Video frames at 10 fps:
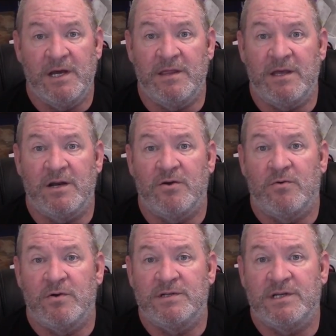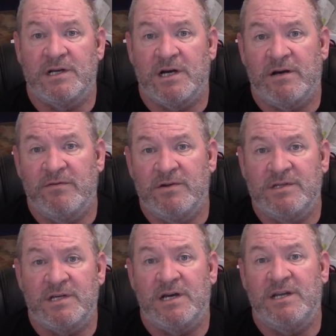And then, of course, it
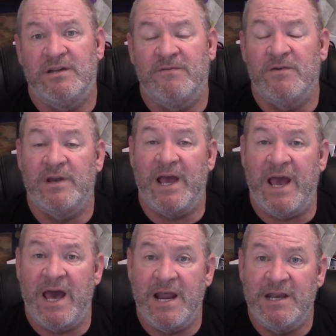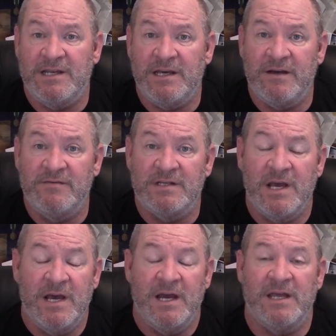covers different additives
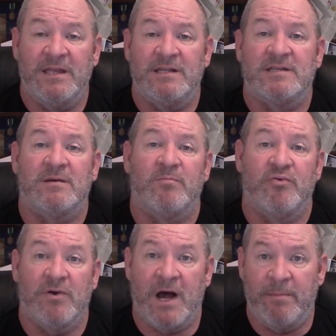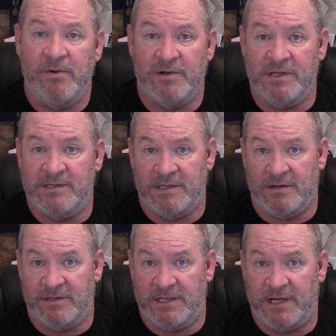and then some properties
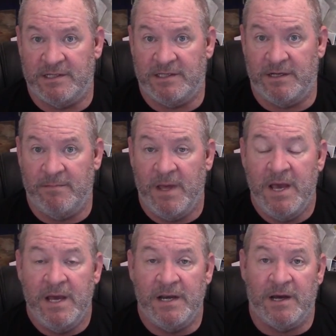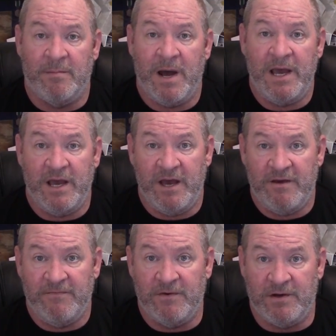that are tested. Now, my
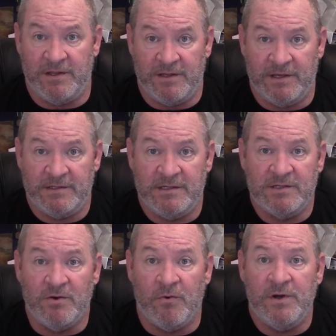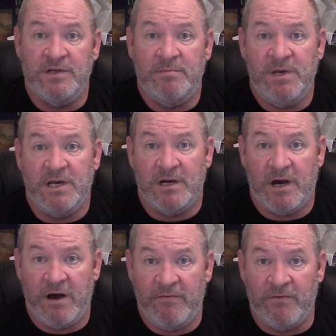effort in this is going to be
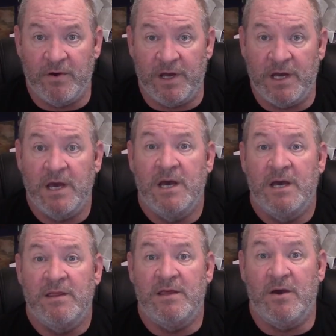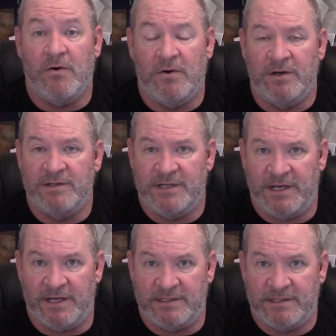covering the oil
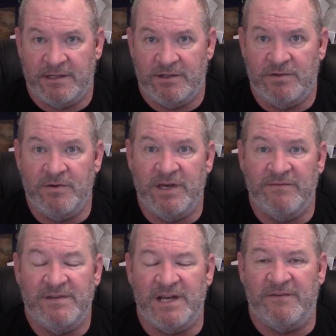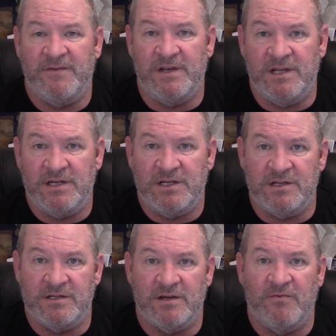test to give
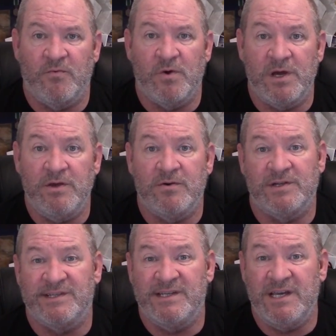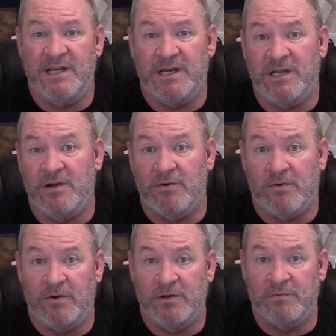definitions of what you are seeing in your
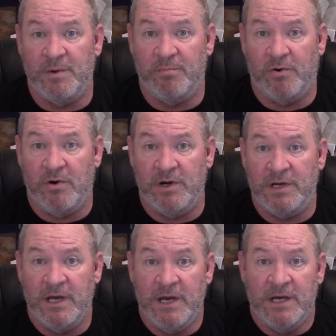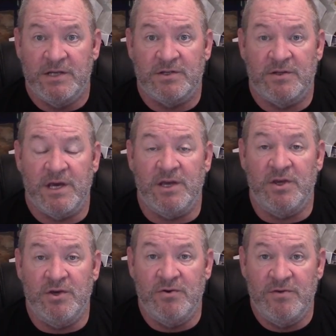oil report so that
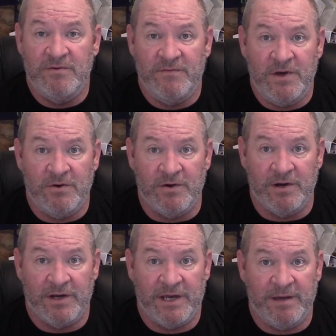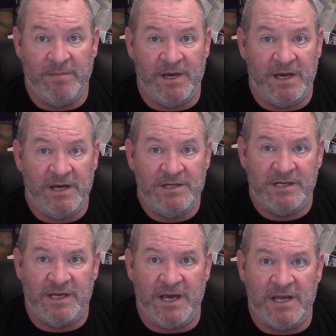you, the viewer, can be
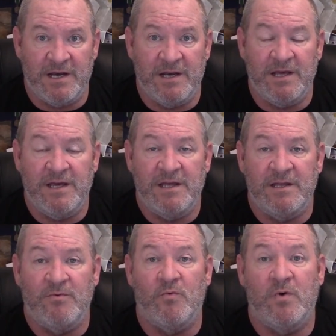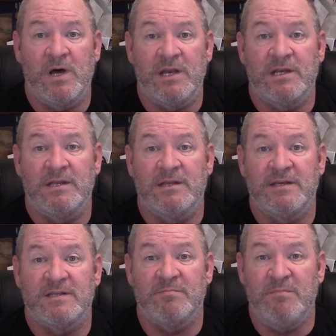educated in what
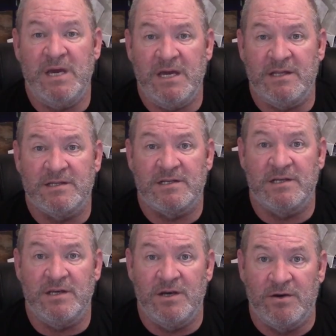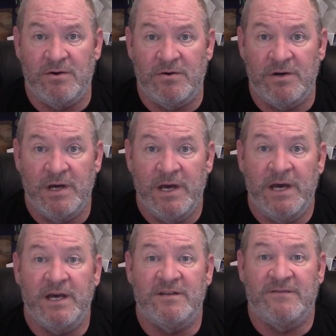this means to you
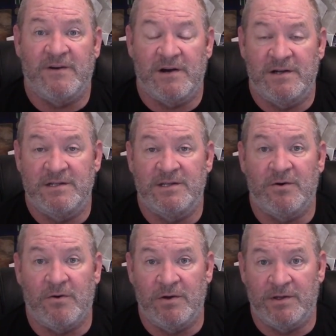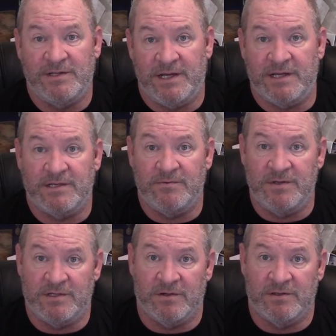as far as the oil test
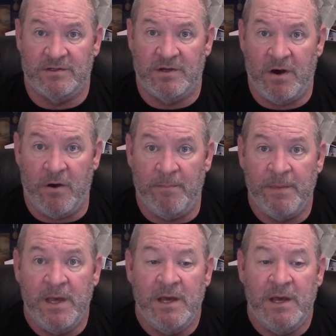results go.